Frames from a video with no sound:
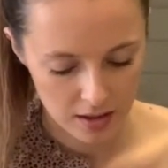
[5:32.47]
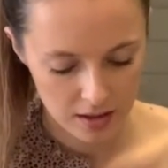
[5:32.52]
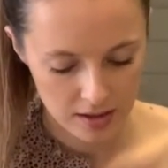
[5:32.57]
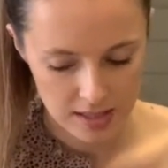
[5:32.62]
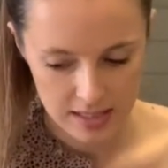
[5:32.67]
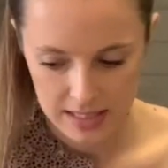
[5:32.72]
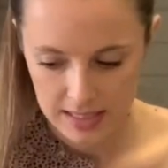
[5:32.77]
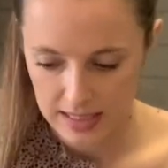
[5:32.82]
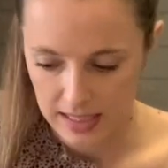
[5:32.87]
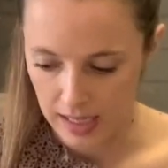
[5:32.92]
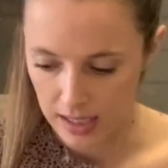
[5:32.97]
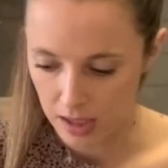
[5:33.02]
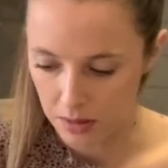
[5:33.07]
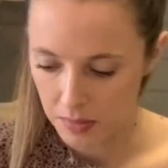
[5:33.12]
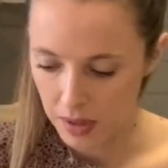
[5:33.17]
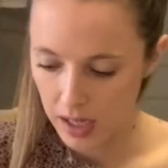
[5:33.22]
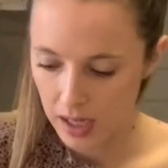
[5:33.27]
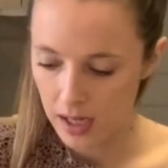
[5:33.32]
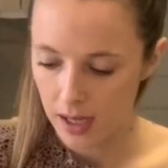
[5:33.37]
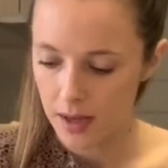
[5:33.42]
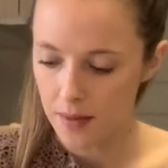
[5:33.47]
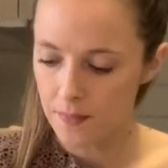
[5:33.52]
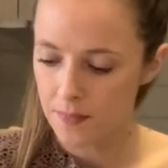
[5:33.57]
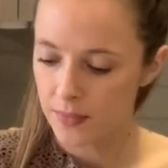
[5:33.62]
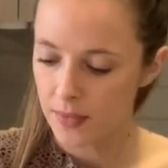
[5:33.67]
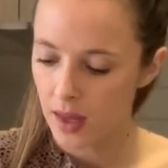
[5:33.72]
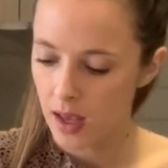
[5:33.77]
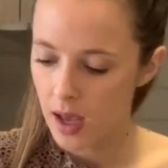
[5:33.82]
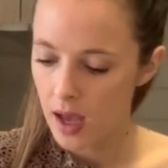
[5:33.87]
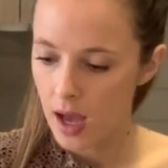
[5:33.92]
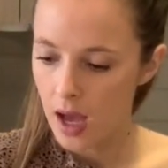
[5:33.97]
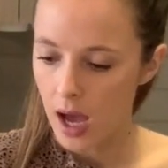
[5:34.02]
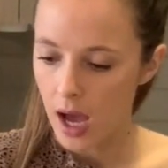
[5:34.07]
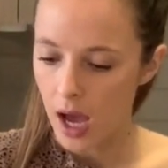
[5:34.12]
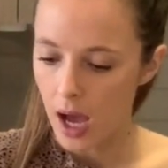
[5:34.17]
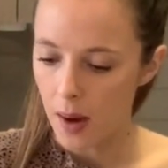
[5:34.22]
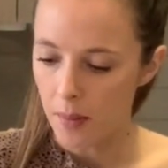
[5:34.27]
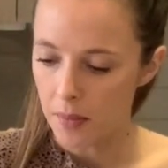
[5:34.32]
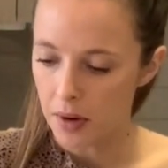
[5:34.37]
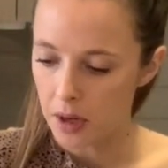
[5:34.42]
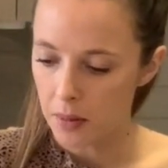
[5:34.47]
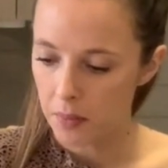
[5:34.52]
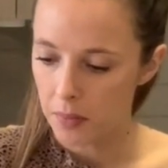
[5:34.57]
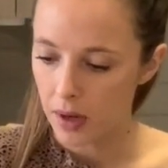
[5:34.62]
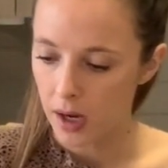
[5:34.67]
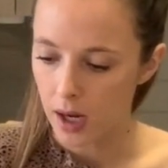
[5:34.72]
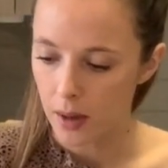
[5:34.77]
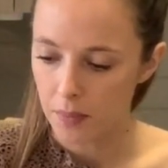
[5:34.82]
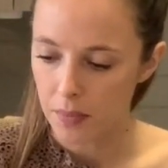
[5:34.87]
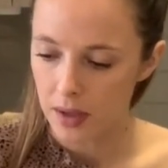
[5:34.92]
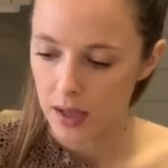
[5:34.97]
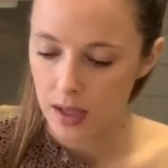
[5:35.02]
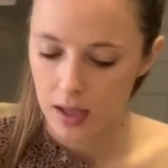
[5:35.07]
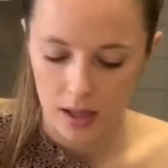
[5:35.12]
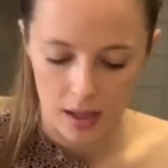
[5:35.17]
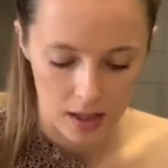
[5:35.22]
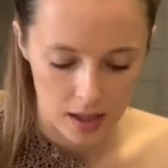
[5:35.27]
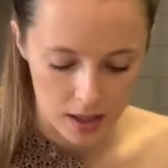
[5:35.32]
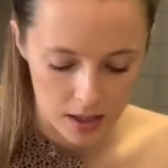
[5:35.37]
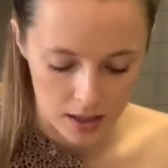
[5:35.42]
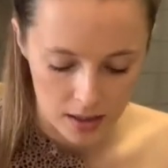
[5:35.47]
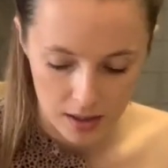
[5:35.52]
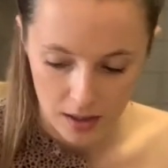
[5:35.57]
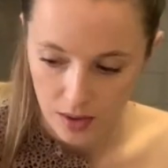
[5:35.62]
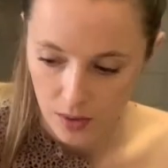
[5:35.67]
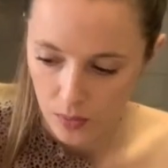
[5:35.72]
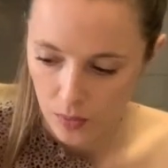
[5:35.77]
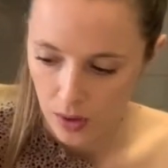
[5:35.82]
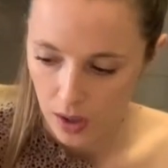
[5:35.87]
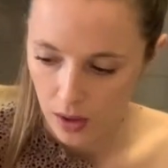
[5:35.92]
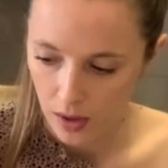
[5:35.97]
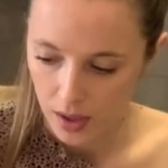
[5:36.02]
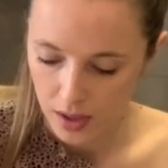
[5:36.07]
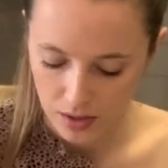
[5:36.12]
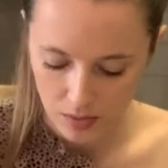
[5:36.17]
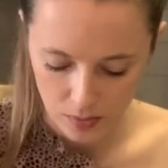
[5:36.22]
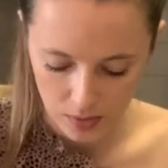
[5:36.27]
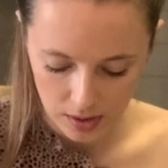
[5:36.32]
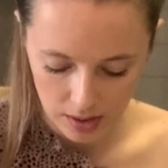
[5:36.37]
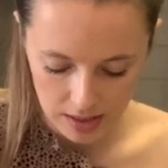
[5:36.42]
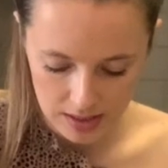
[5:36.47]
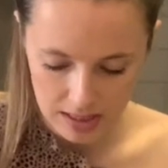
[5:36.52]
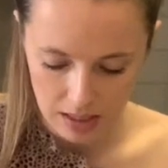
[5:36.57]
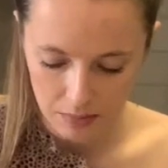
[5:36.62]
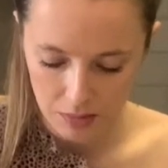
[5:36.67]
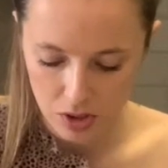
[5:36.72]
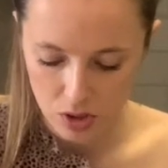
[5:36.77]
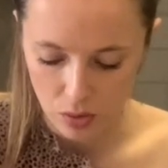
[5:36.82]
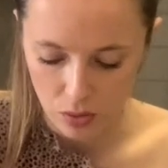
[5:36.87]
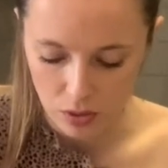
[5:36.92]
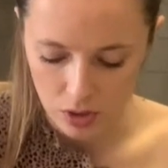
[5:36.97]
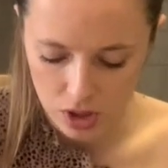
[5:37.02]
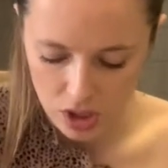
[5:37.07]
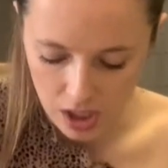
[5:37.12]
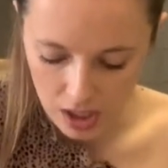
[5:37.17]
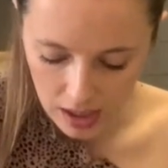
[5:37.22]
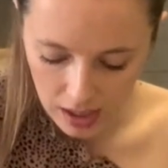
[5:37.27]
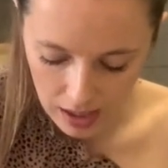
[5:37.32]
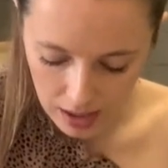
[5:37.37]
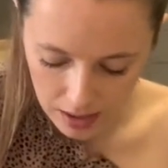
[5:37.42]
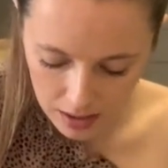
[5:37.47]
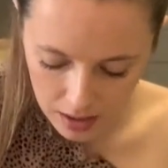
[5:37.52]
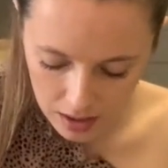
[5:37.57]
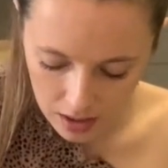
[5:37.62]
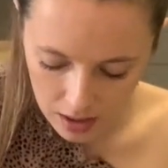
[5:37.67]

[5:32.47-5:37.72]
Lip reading: Stack them high. I'm gonna pop in, wow, I didn't realize how much orange I had.